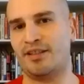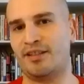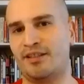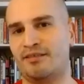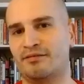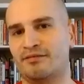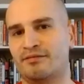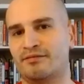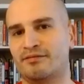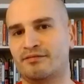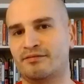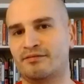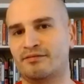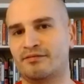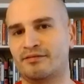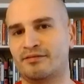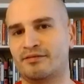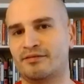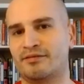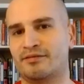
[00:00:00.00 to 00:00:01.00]
it
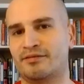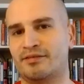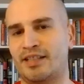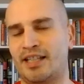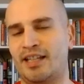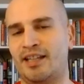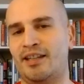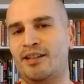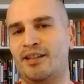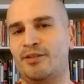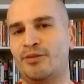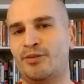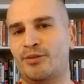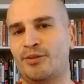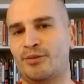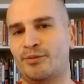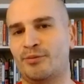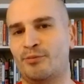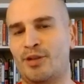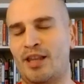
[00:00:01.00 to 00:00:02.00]

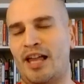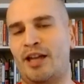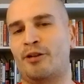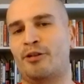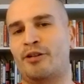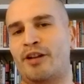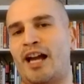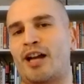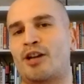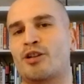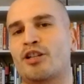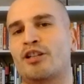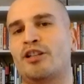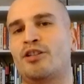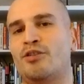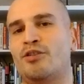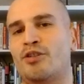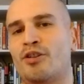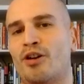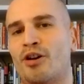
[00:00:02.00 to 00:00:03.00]
is well i don't
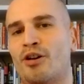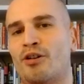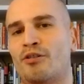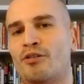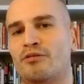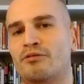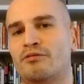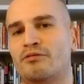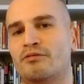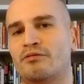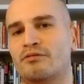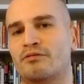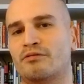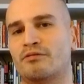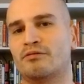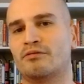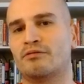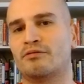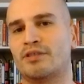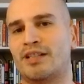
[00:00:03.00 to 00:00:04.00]
actually know
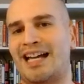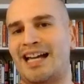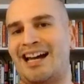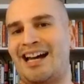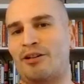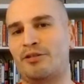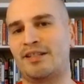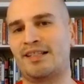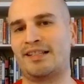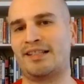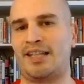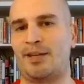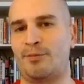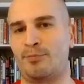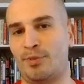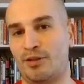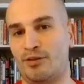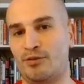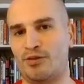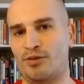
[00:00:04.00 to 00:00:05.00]
how to
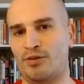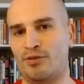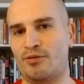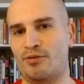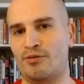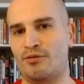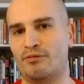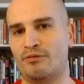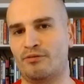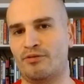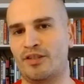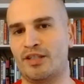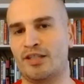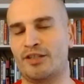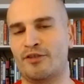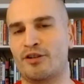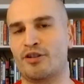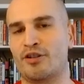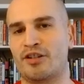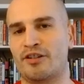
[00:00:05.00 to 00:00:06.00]
step into
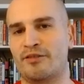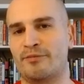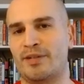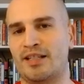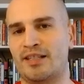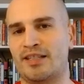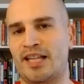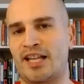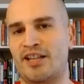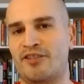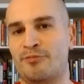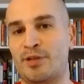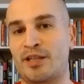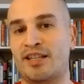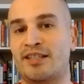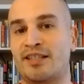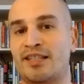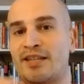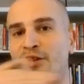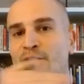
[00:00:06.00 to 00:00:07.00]
this version of myself
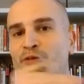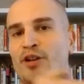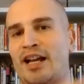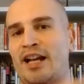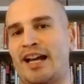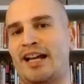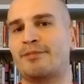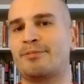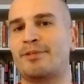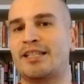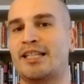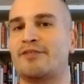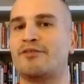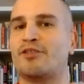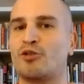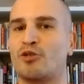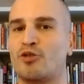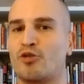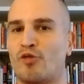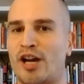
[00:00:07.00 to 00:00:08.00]
because even when i ask myself
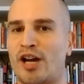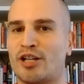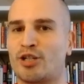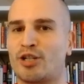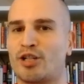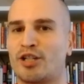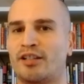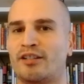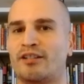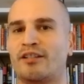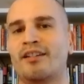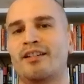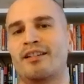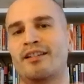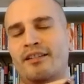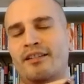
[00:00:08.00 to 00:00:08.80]
the question